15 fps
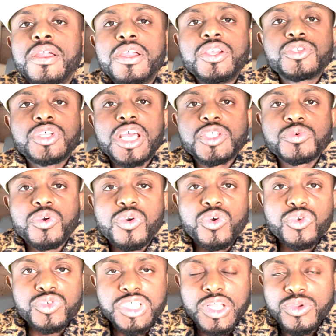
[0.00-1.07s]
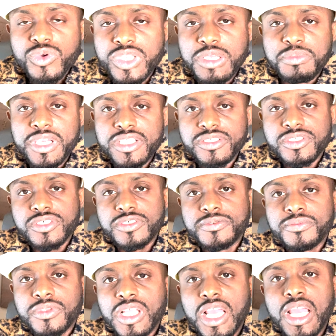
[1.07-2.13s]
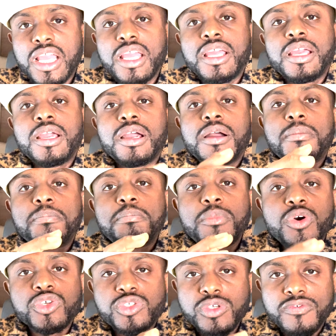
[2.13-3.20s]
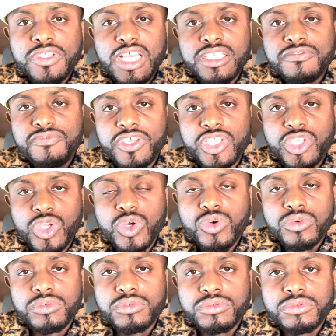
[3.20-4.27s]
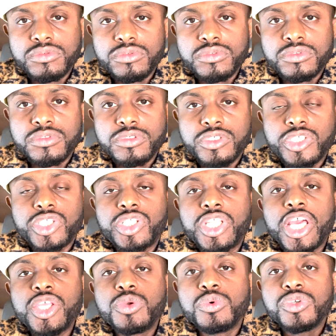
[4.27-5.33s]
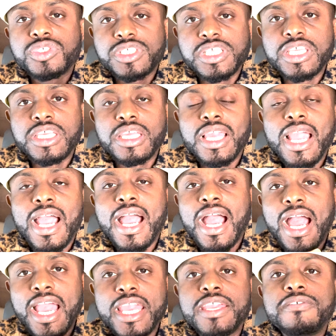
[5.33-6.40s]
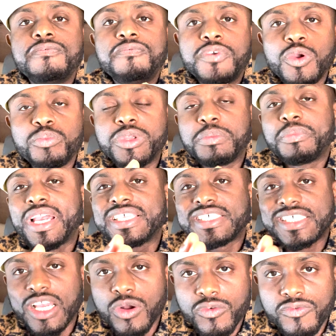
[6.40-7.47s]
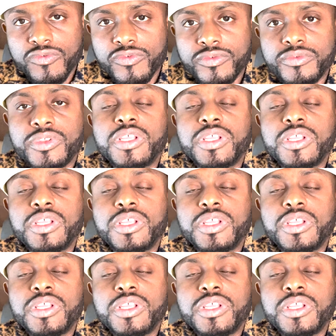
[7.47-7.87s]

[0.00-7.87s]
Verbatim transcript: So that's what cuddles Kaloudi means. Most of that video that you will see, I filmed it myself.